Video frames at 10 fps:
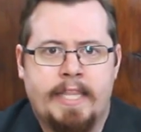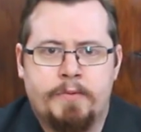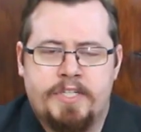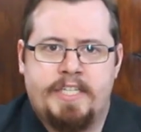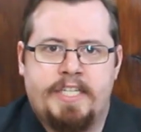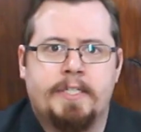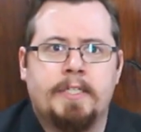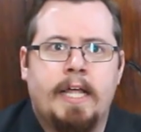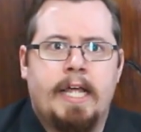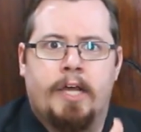there was
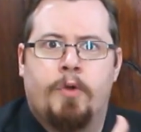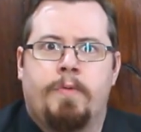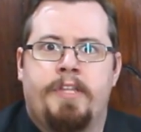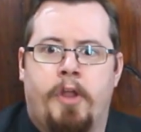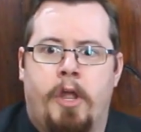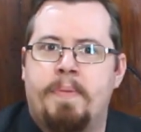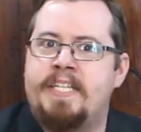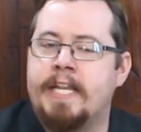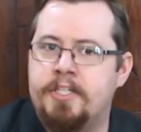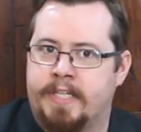still you know,
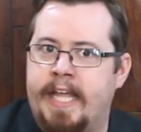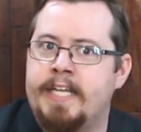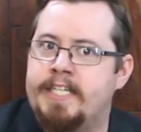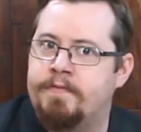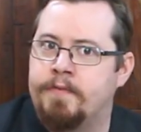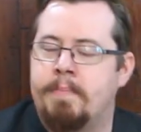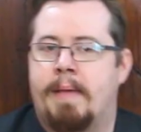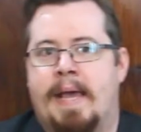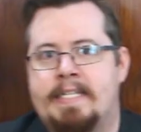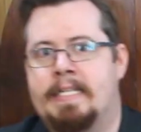potential energy from
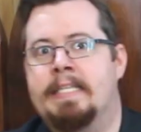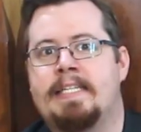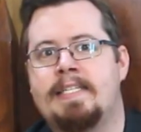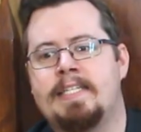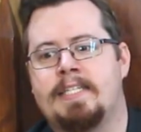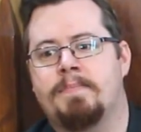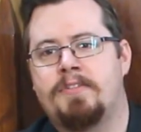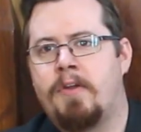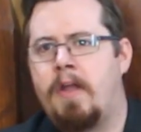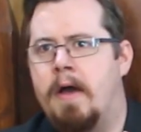that mass in the system.
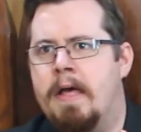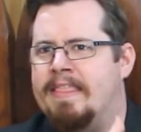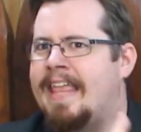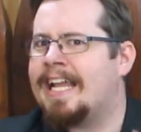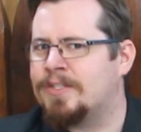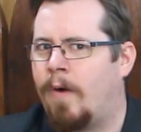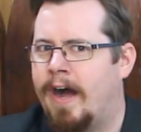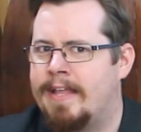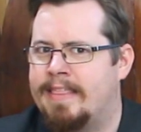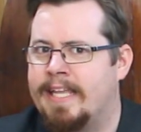So that's
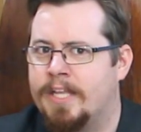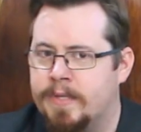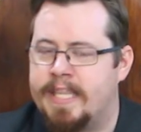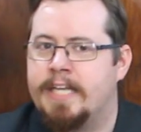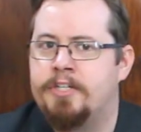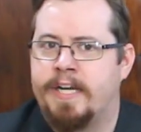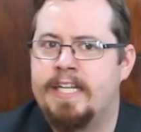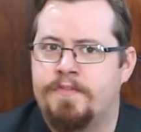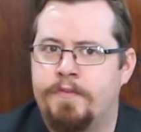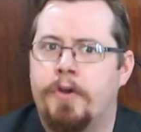why I think it would then
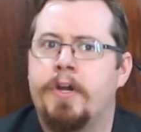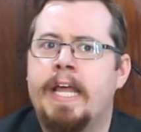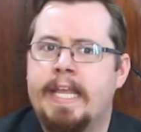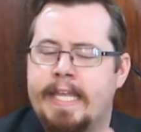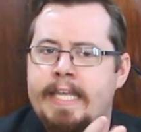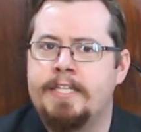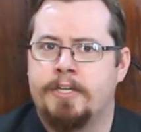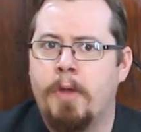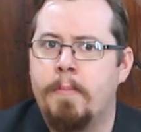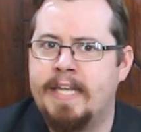transfer
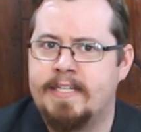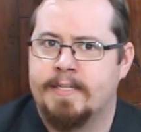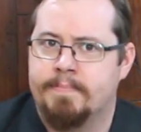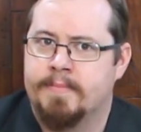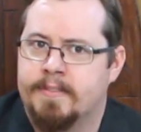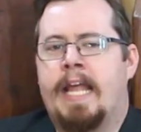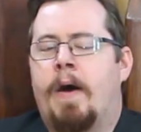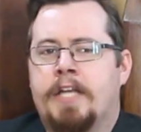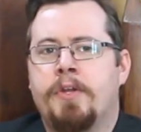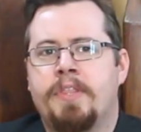into momentum. Now,
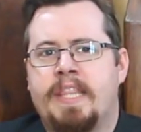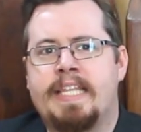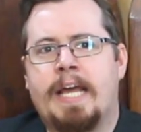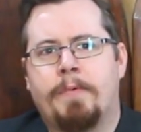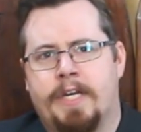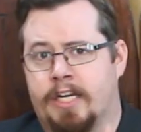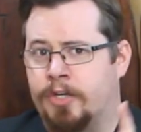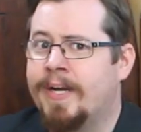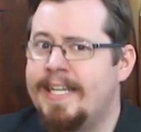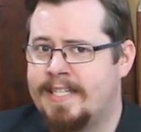I don't think that would
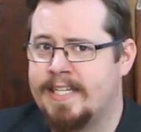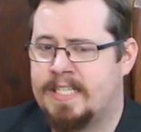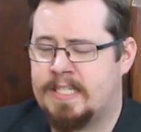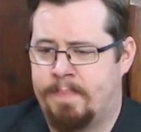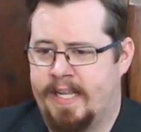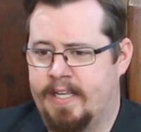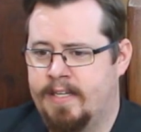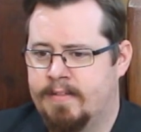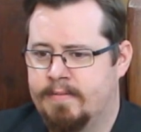increase his speed,